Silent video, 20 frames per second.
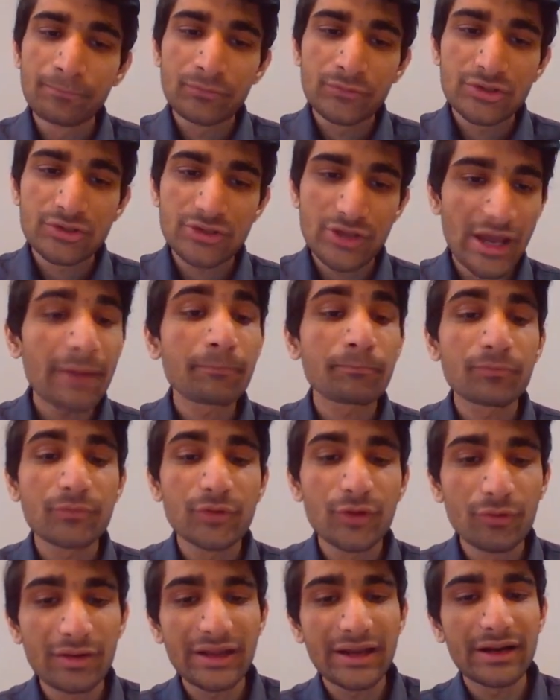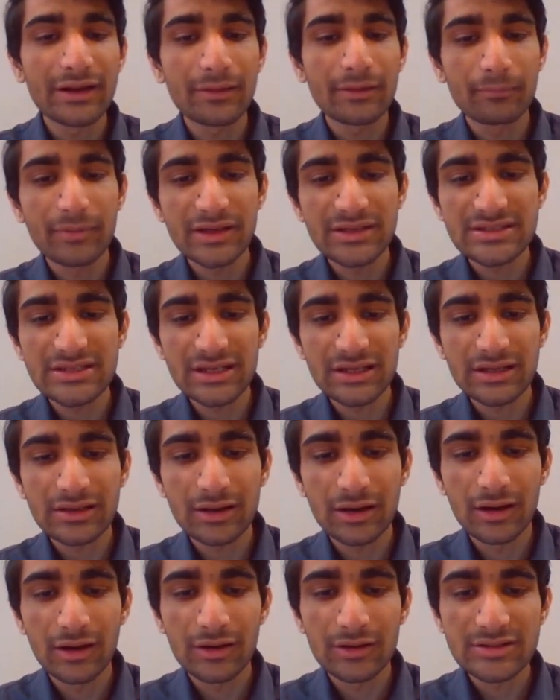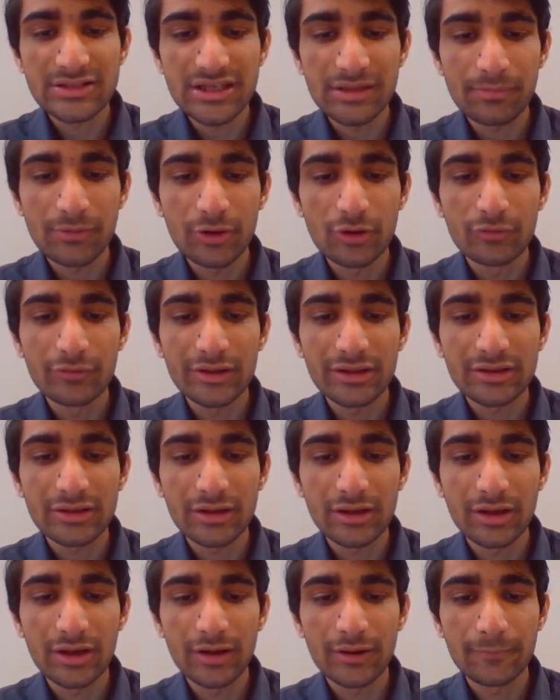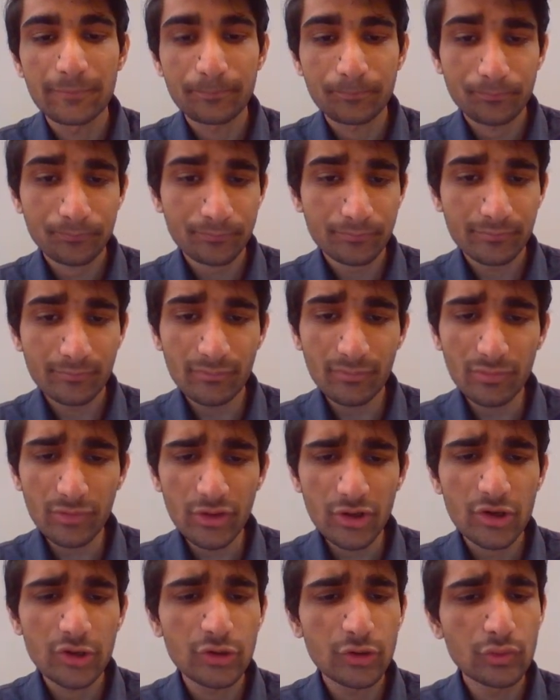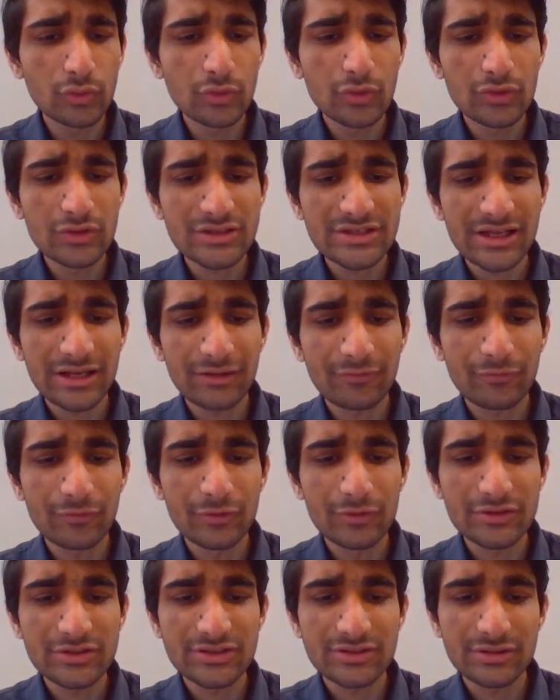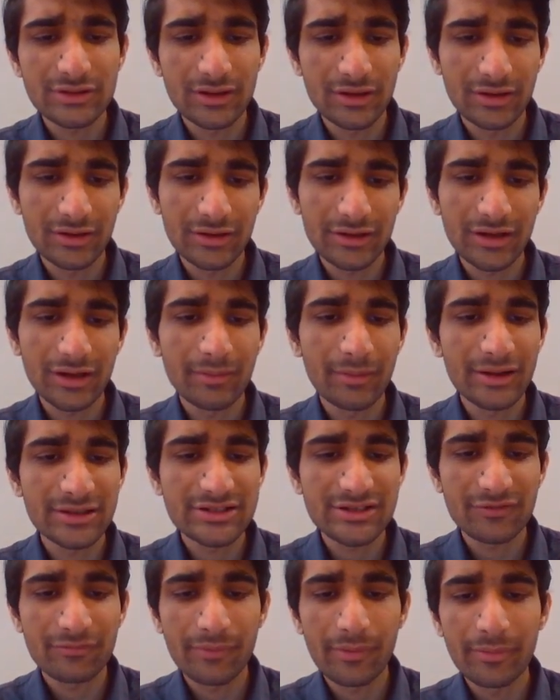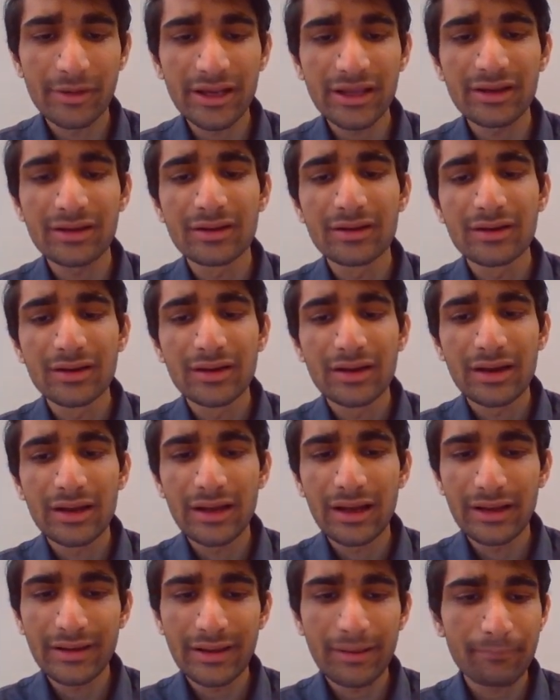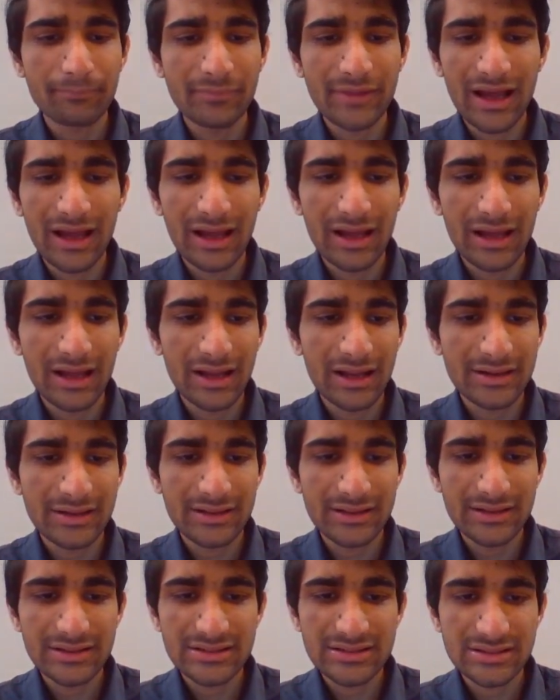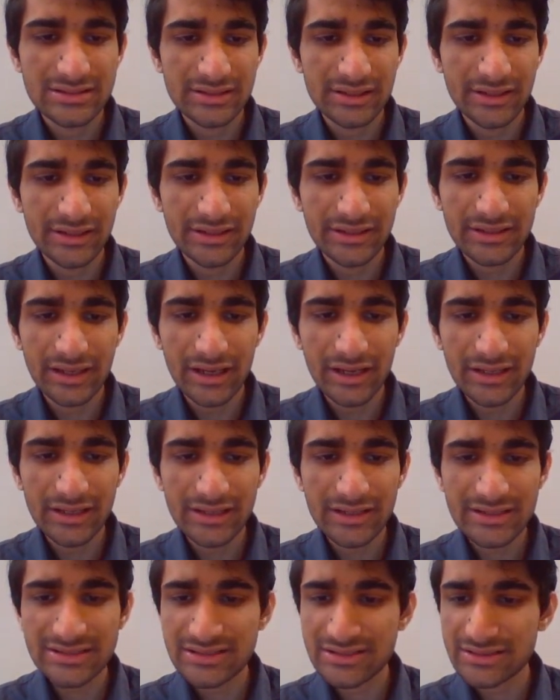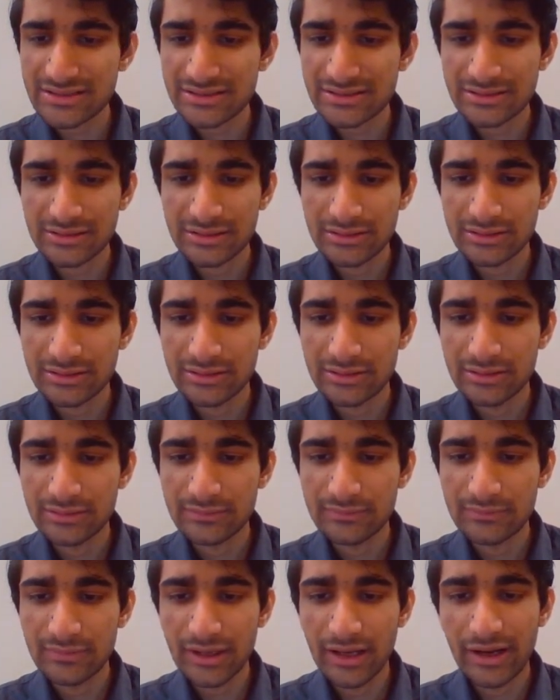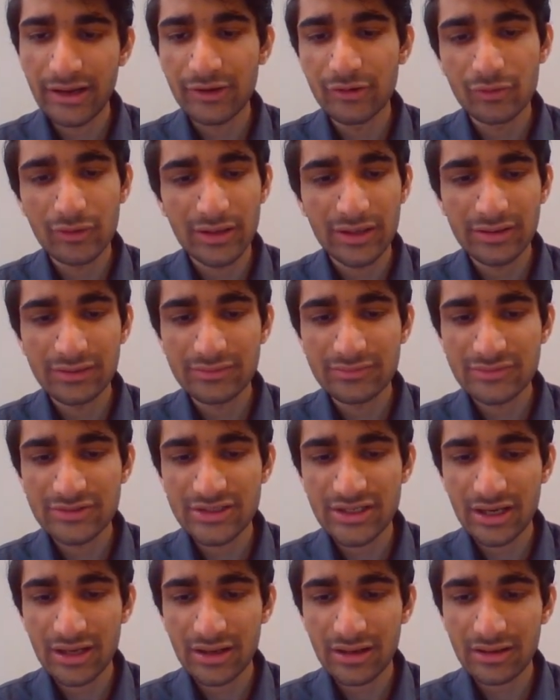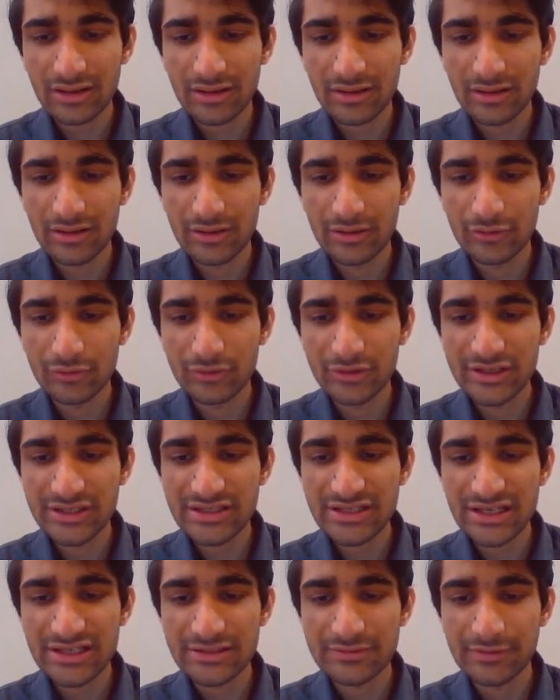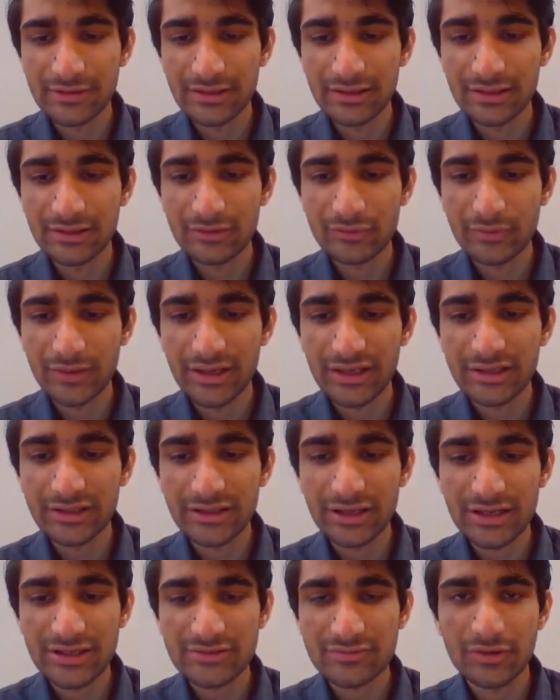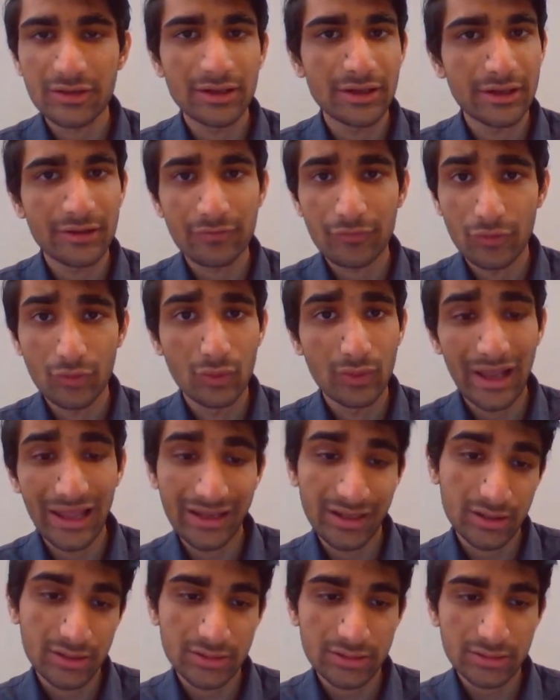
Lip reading: So yeah, you will get a basic CPU with 2 cores and a 4 gigabytes of memory. And yep, that is it, I guess. And you can check to this as well, to any other as well, if you like.